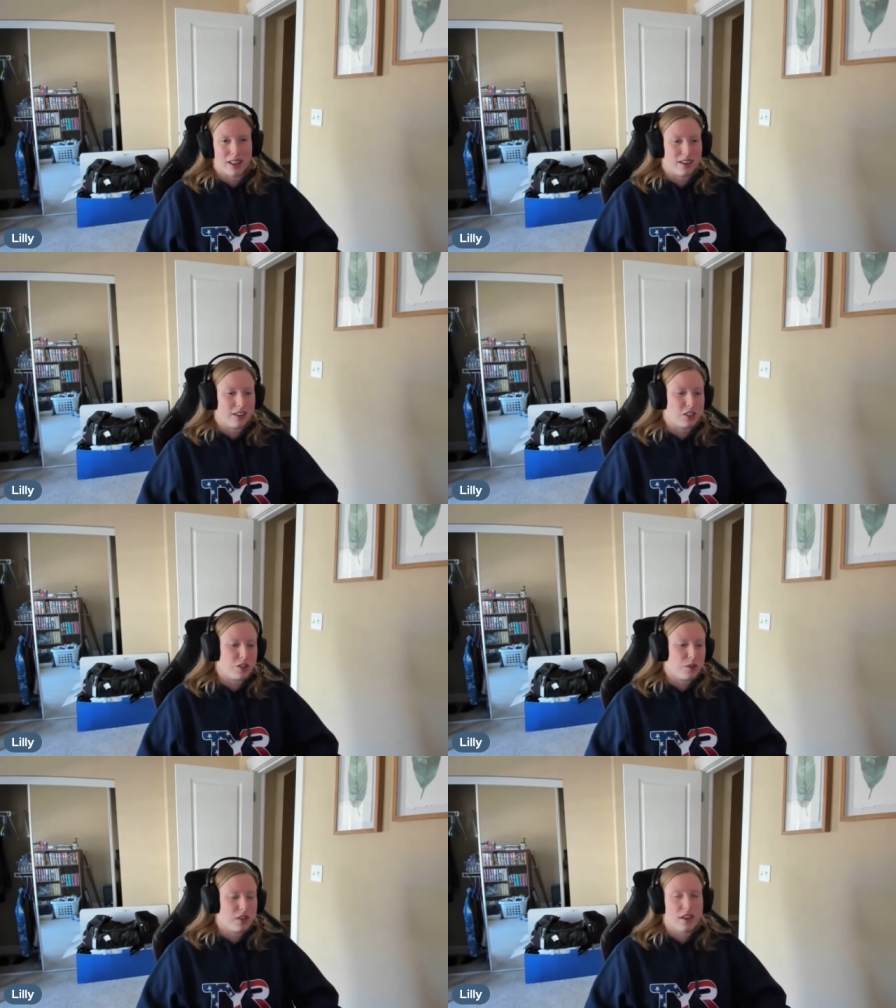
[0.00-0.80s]
Like, do
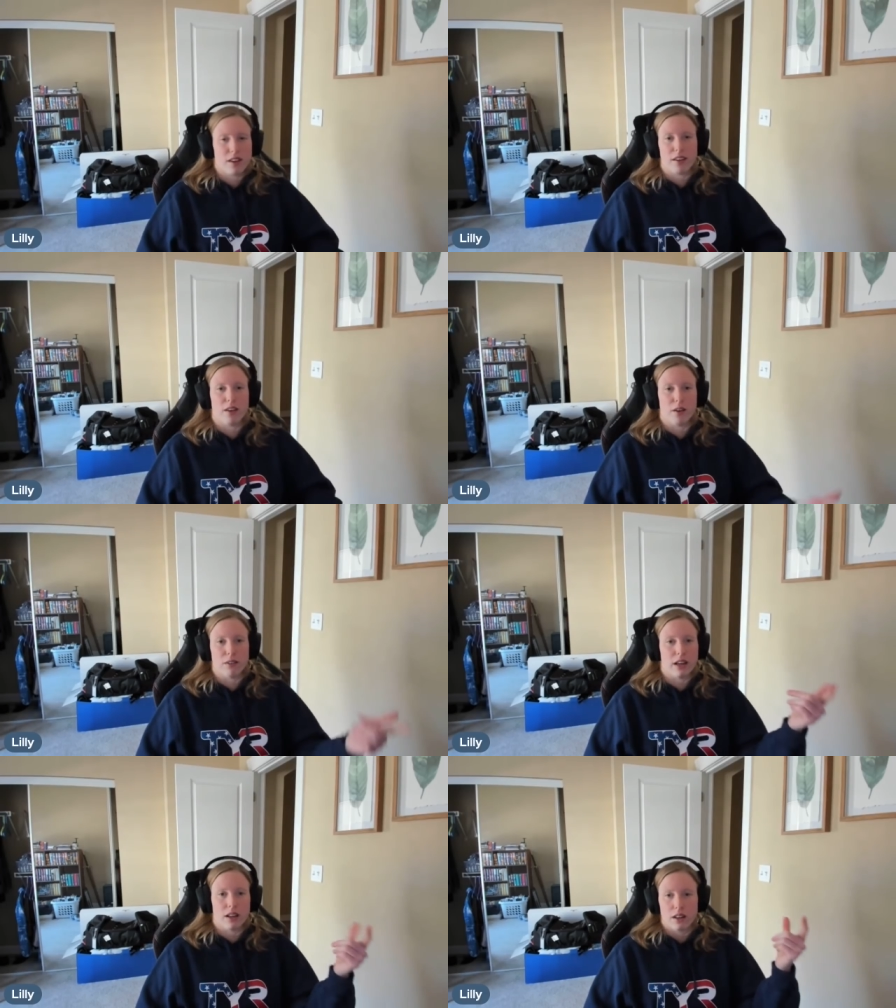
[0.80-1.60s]
you think, you know,
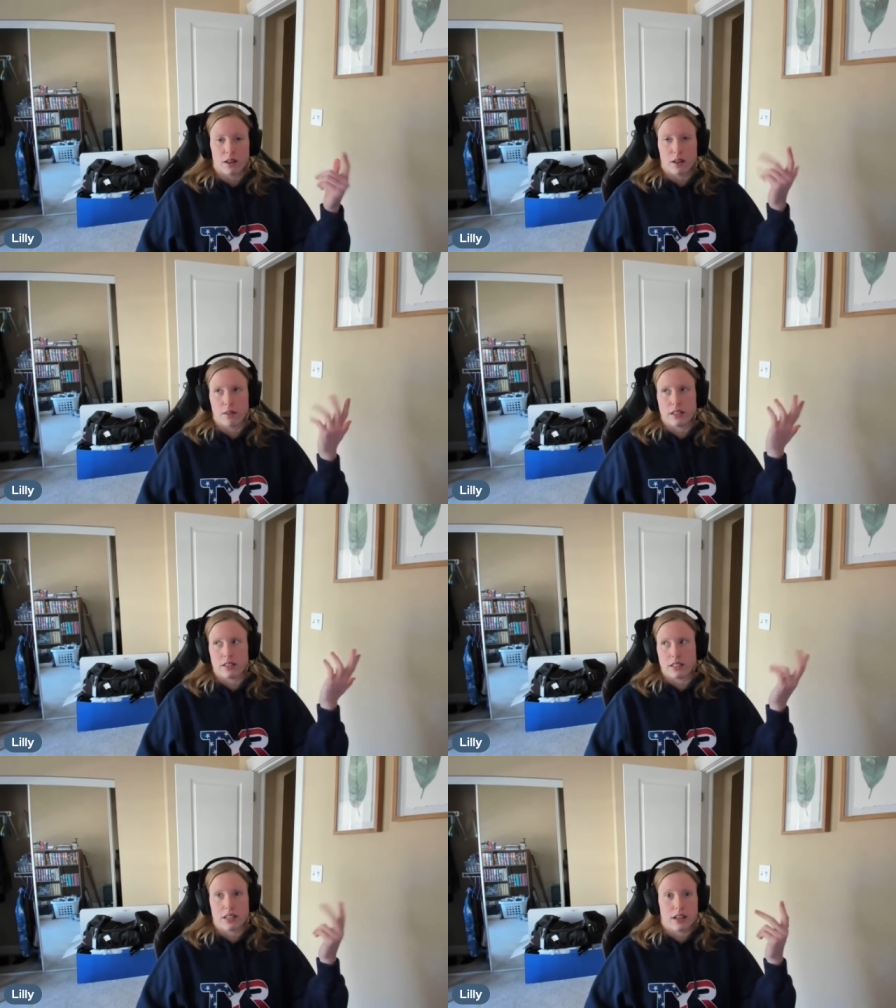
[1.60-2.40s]
like let's
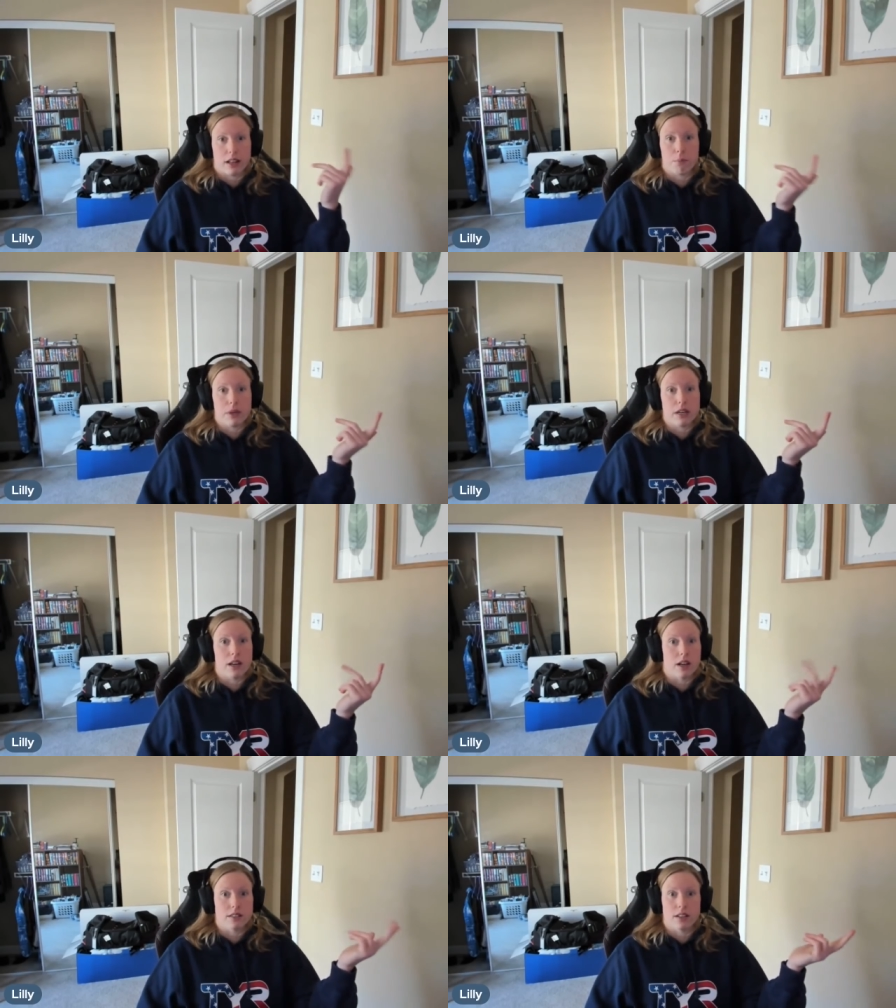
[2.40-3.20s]
let's take like Beata
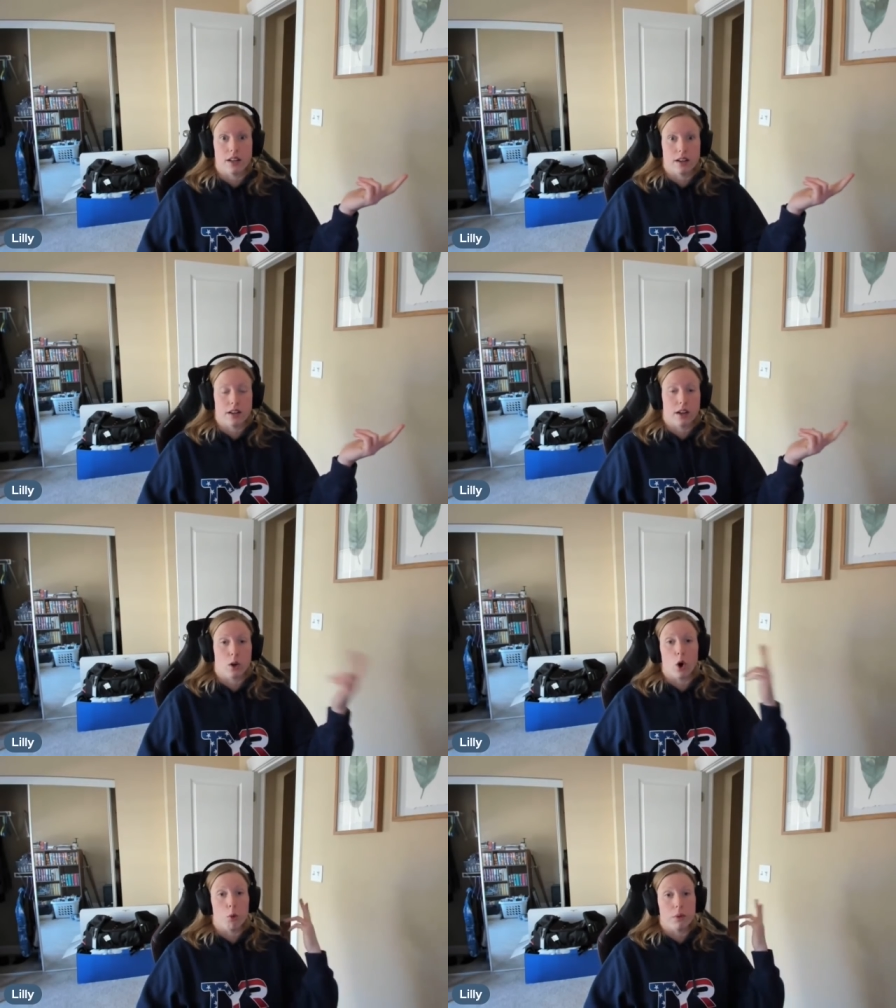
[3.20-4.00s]
Nelson and, and
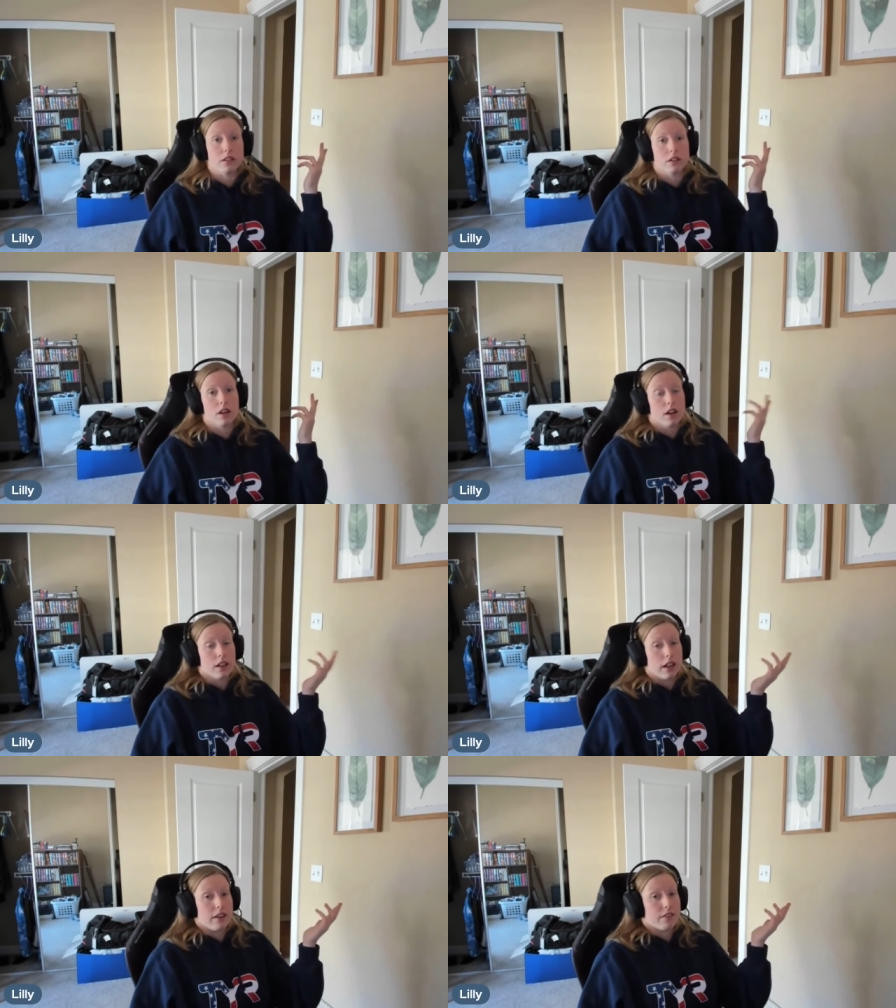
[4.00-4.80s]
Coleman,
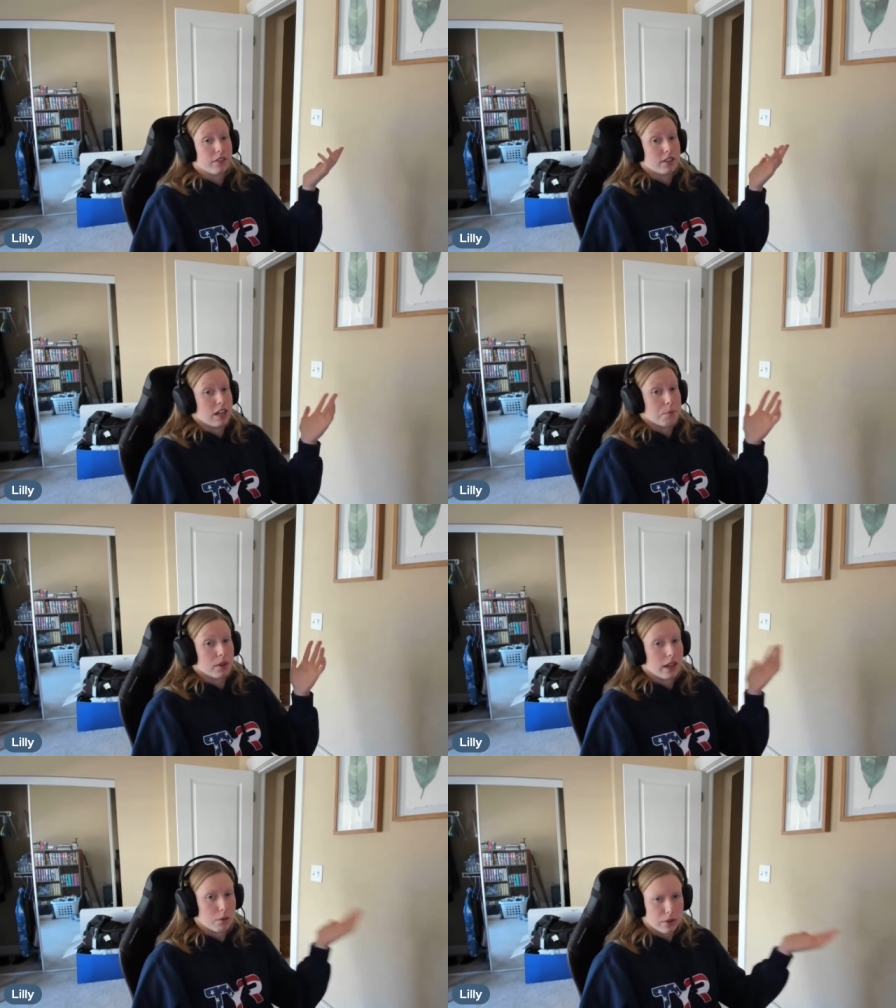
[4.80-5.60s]
mm-hmm. like for
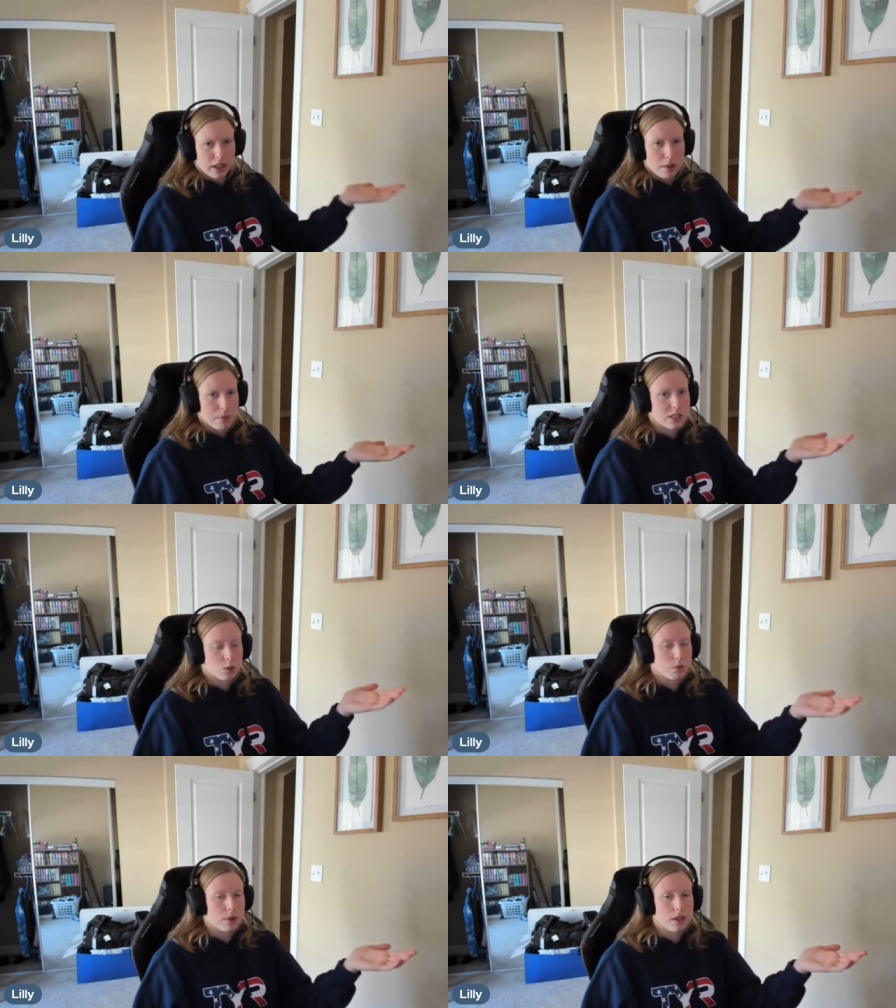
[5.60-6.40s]
example, like would they be
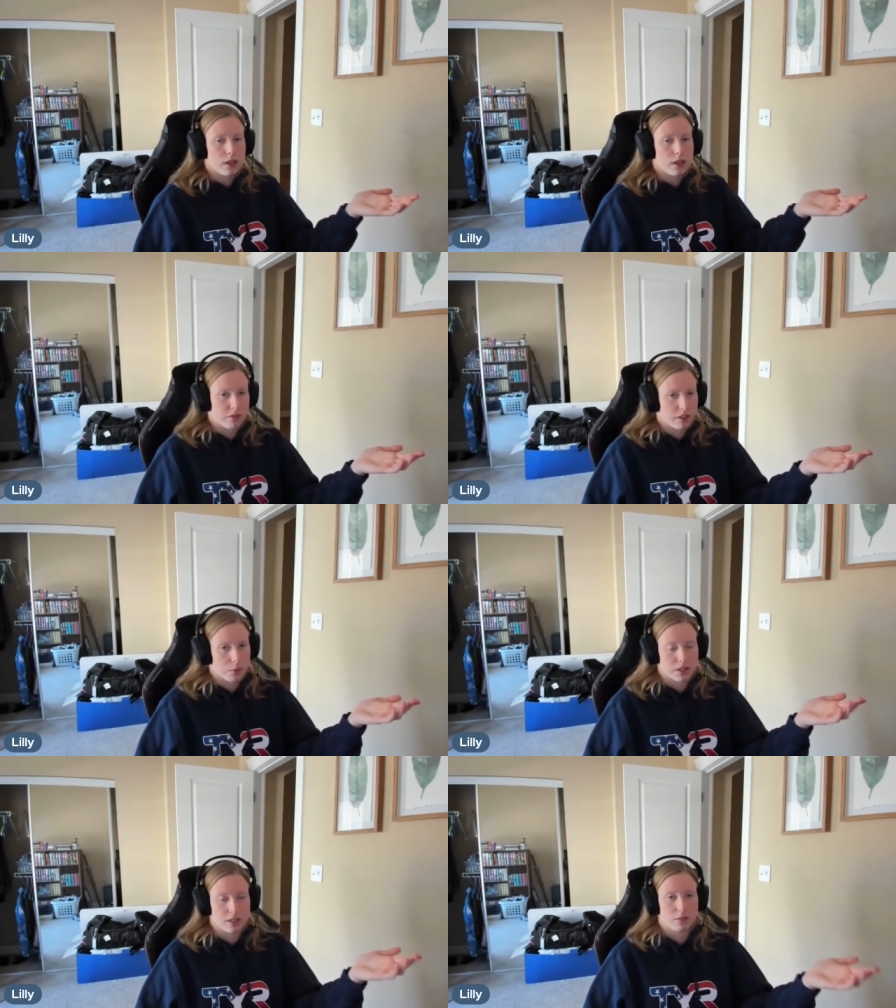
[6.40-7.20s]
swimming if there
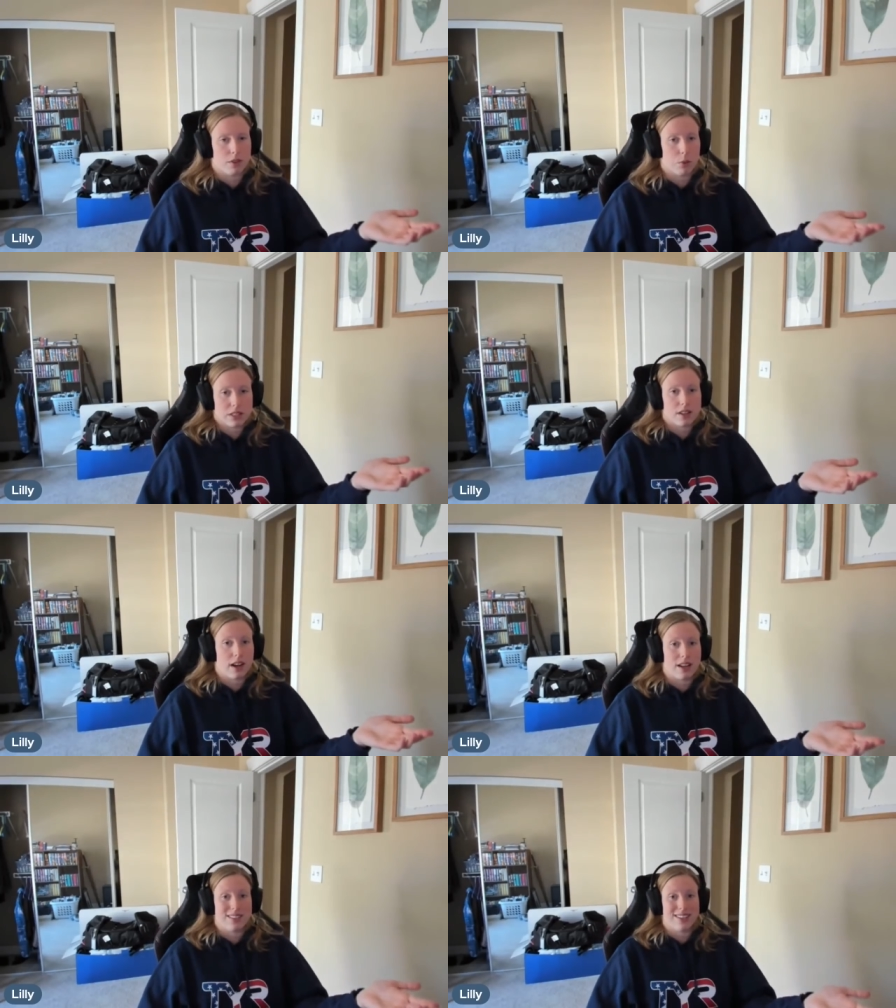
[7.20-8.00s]
wasn't wasn't
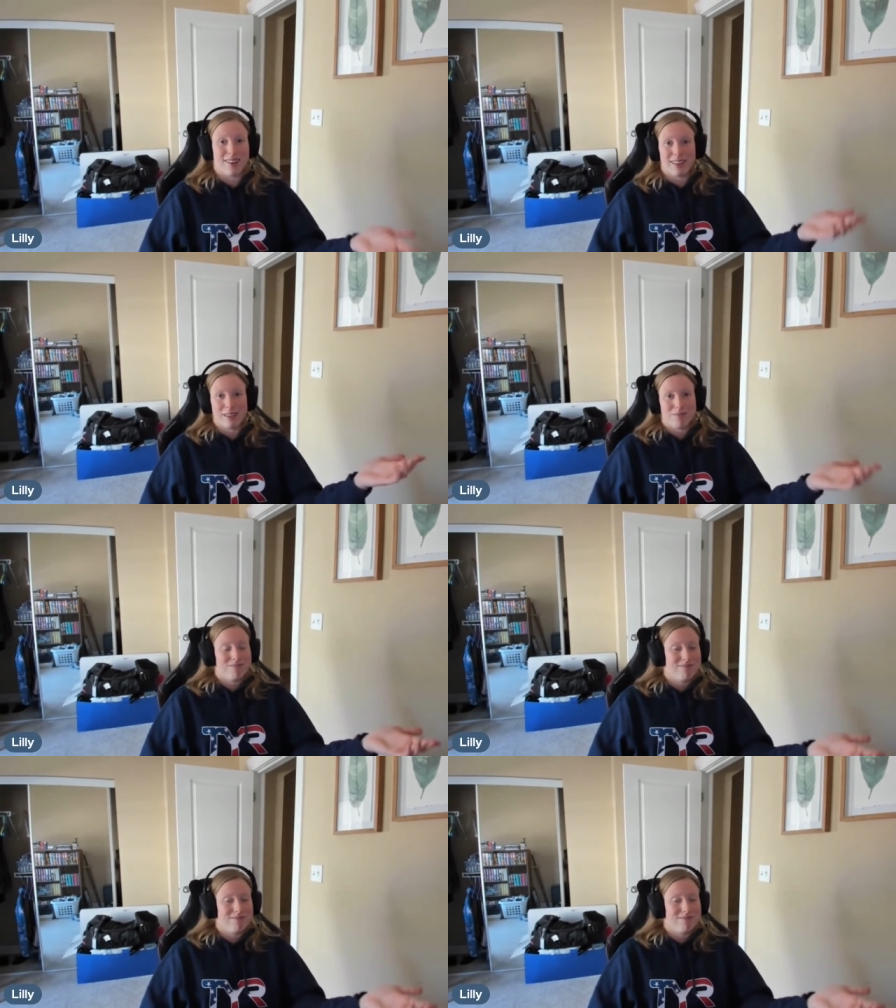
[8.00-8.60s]
ISL? Like